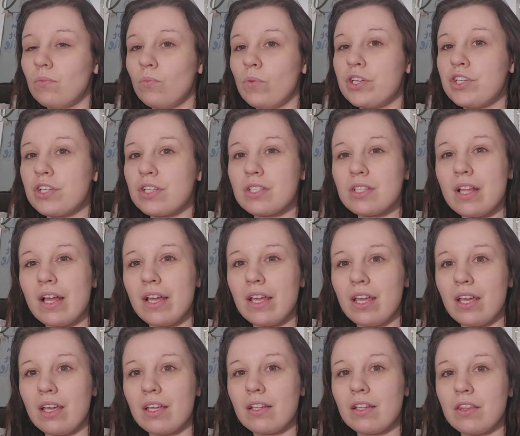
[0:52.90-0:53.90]
which is
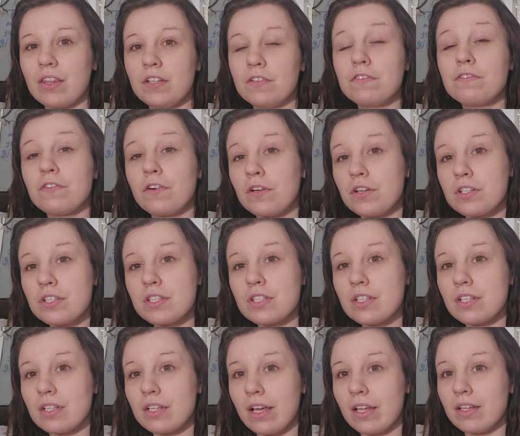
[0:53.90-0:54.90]
like the
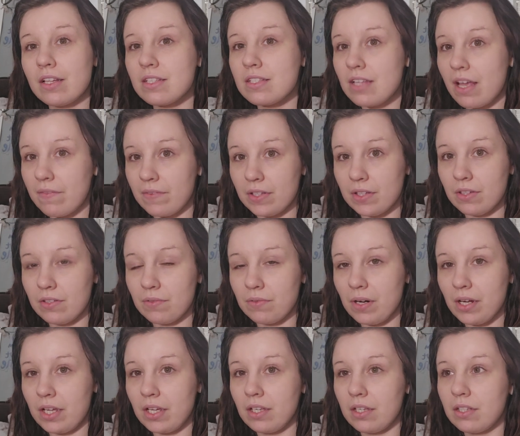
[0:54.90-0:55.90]
1st and the 7th,
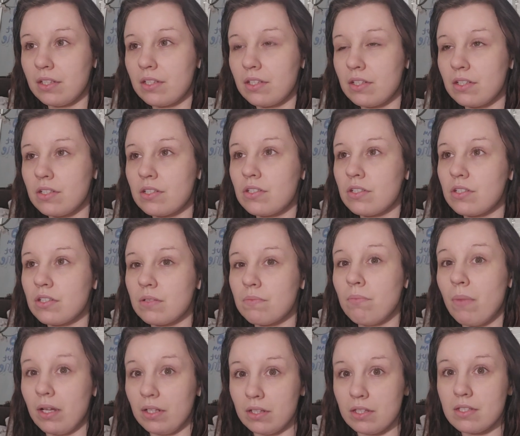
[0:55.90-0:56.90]
right?
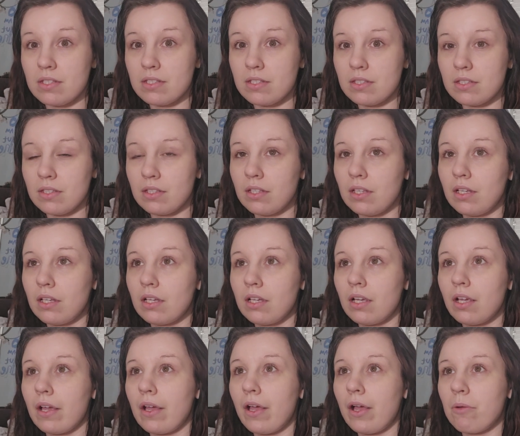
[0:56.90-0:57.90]
Months.
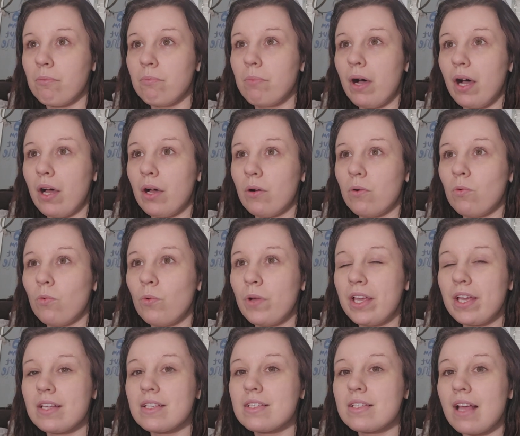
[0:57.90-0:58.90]
But
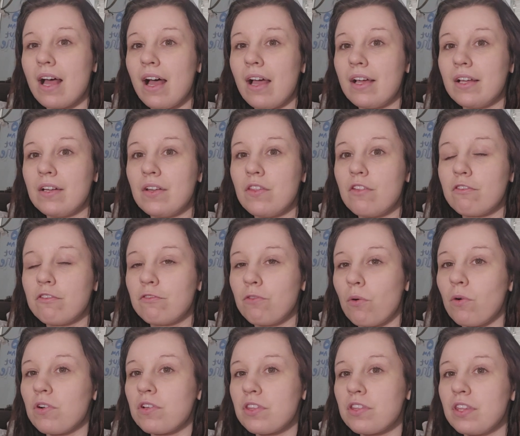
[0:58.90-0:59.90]
we assign the
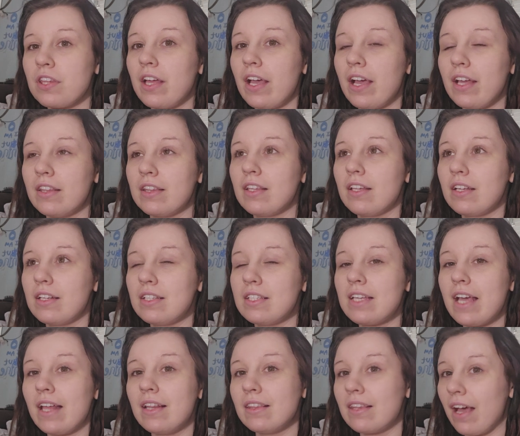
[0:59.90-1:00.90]
4th and the
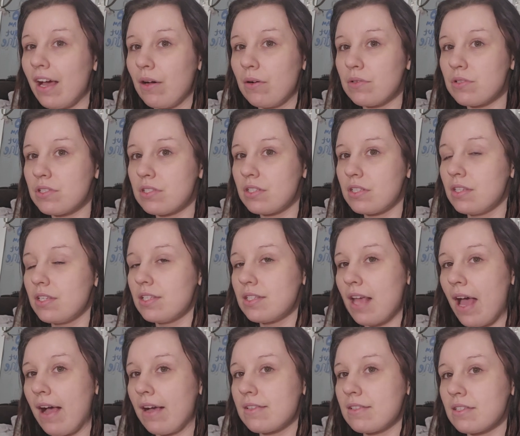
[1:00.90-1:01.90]
10th house to these
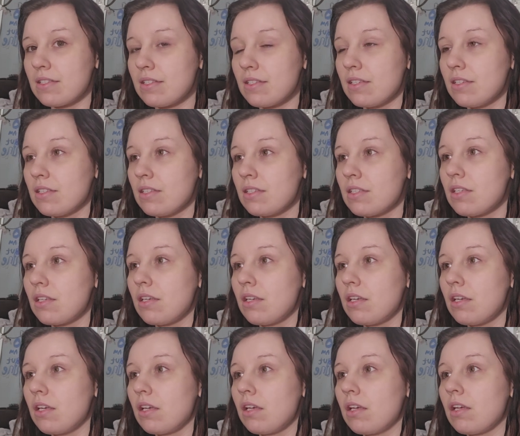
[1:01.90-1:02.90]
axes.
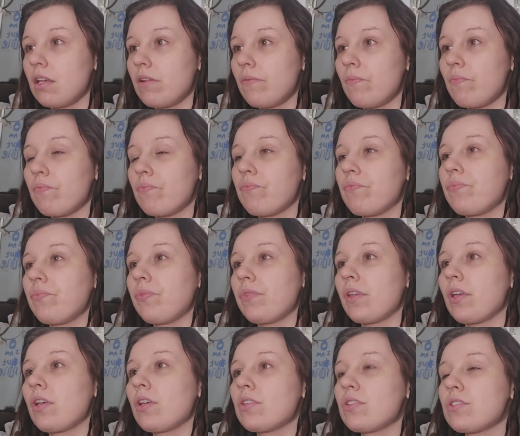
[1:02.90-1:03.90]

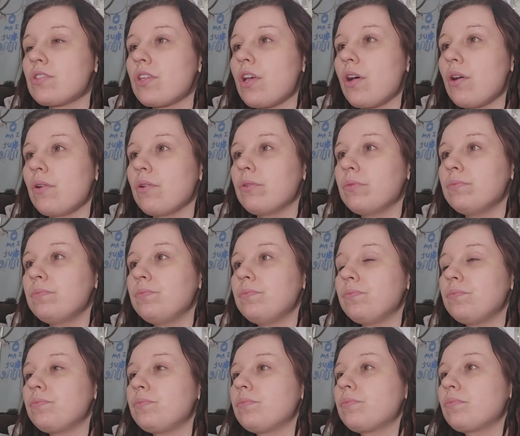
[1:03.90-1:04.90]
So
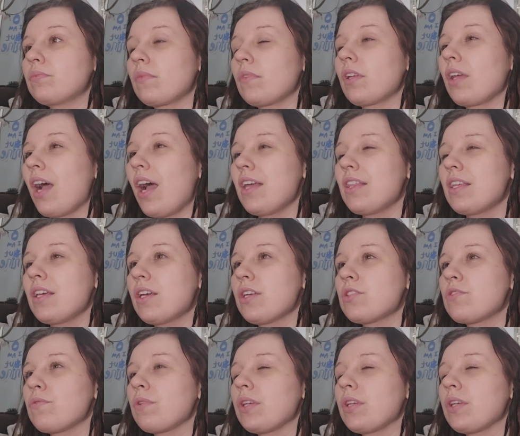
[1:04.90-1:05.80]
I think it's